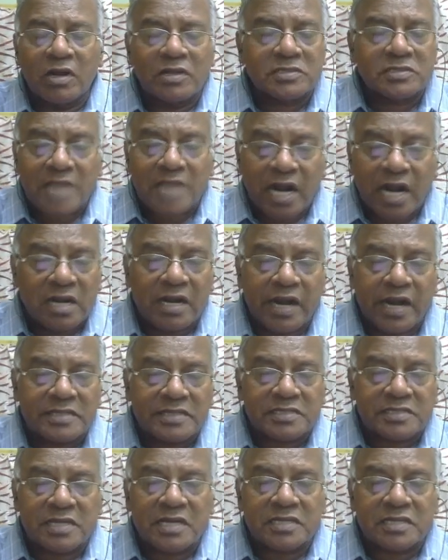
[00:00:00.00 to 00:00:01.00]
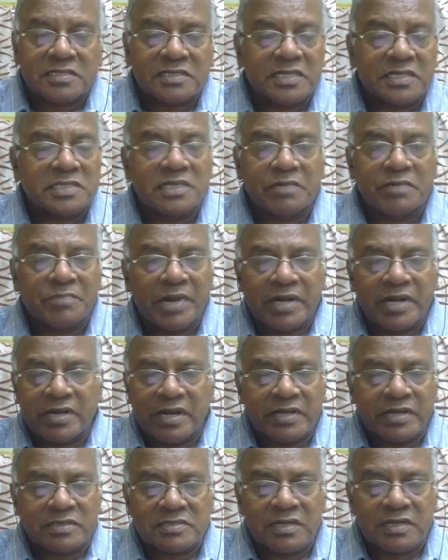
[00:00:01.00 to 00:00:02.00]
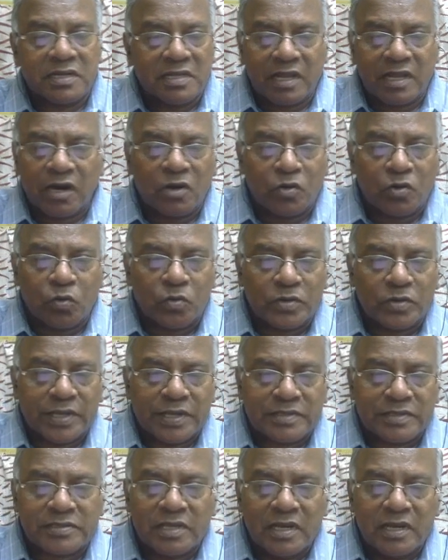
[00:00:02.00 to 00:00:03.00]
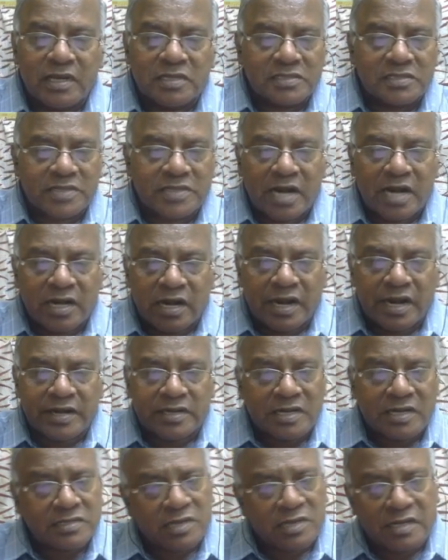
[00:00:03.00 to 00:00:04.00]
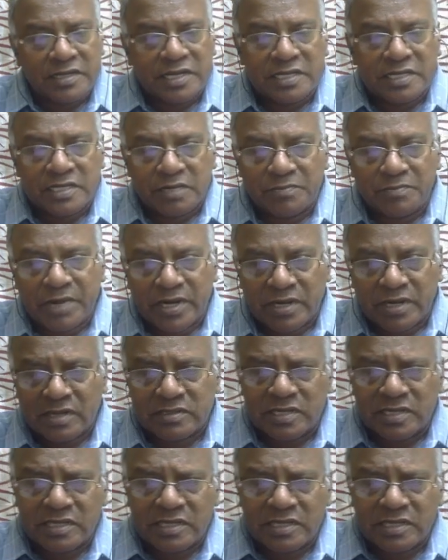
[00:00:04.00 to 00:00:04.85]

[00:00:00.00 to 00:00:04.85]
Standardized test, teacher met test, there are two things, standardized test and teacher met test.